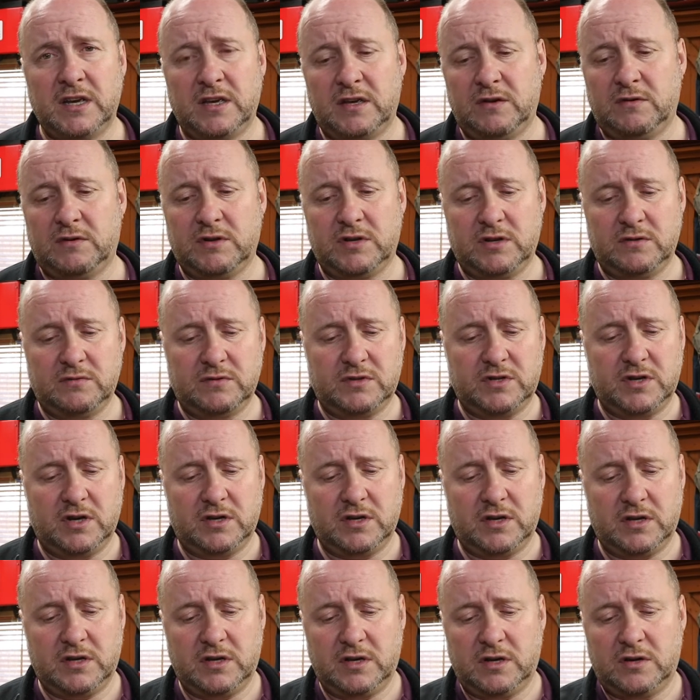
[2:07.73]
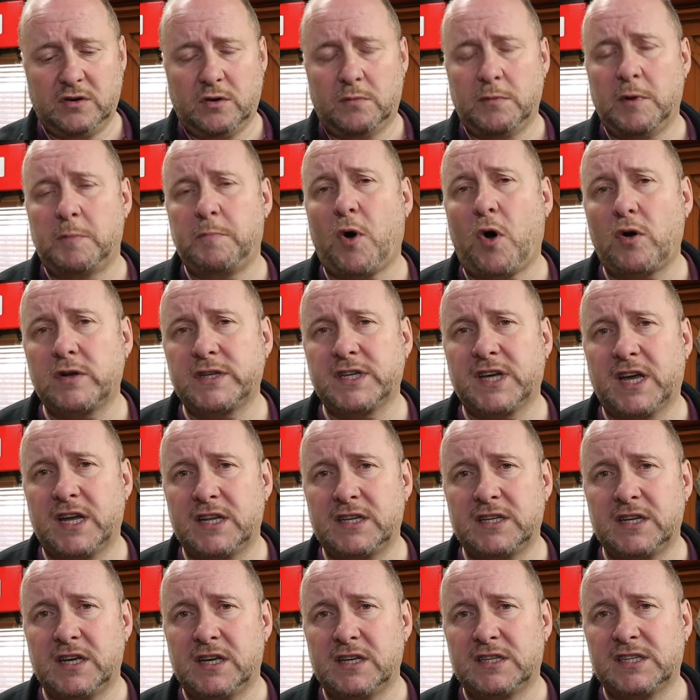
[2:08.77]
You can use your normal box
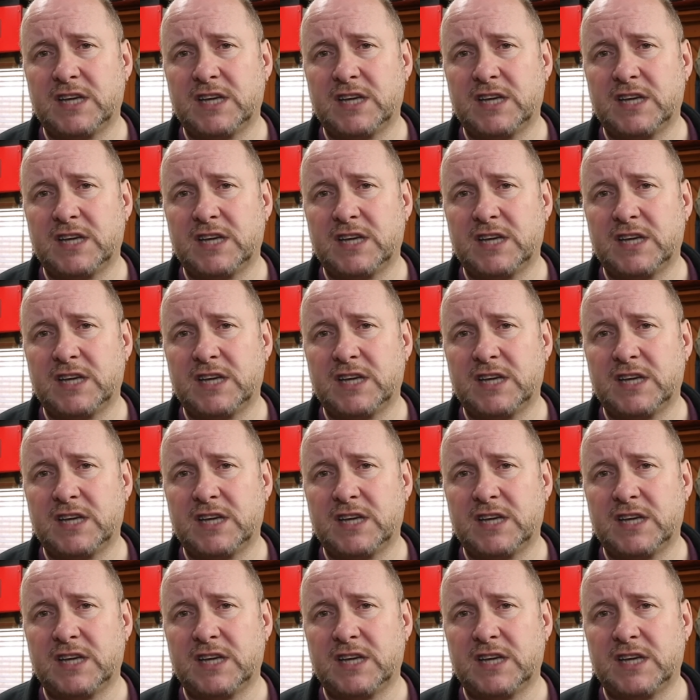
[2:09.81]
cutter,